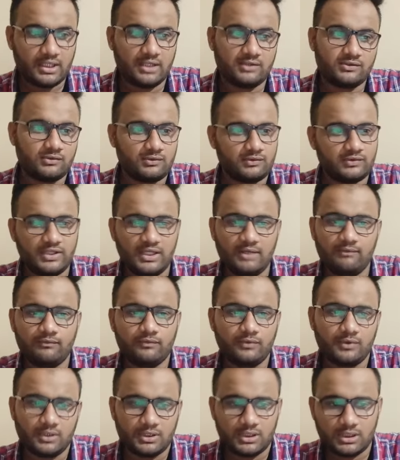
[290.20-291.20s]
Okay, so same
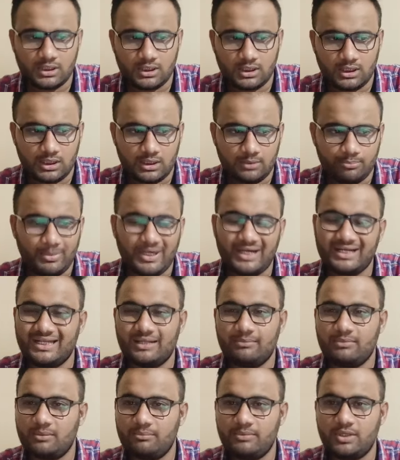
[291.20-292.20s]
for
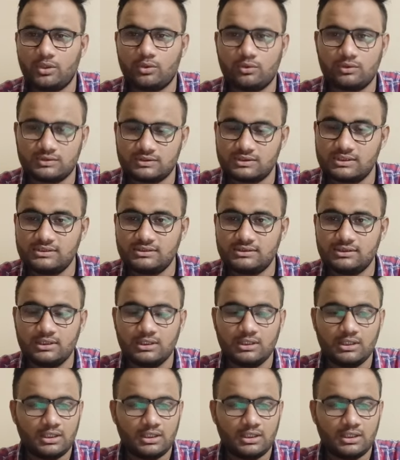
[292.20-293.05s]
part-time MBA courses,